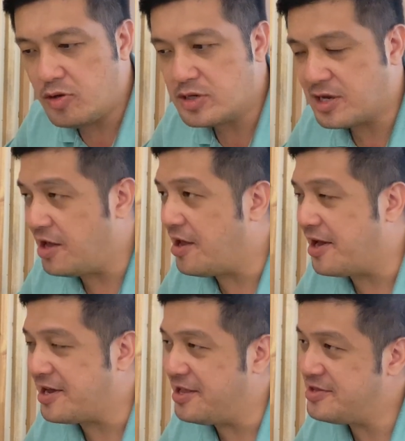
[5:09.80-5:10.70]

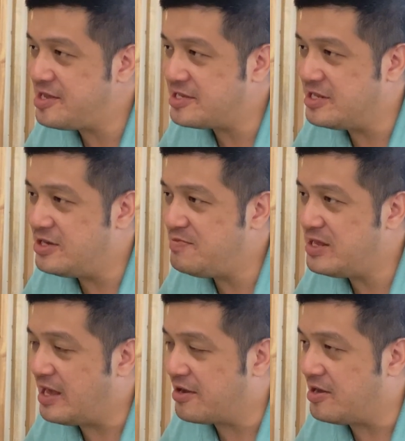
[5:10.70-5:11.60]
I can taste a little
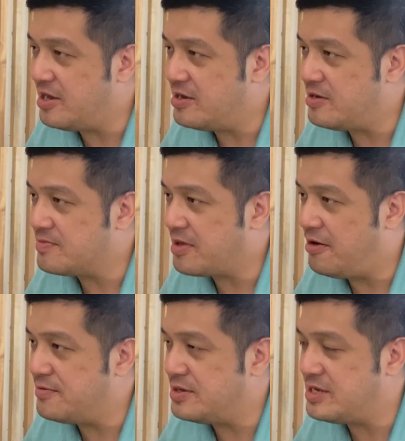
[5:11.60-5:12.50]
bit like
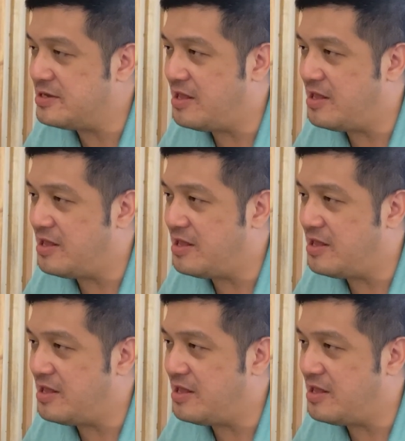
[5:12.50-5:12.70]
how would I say,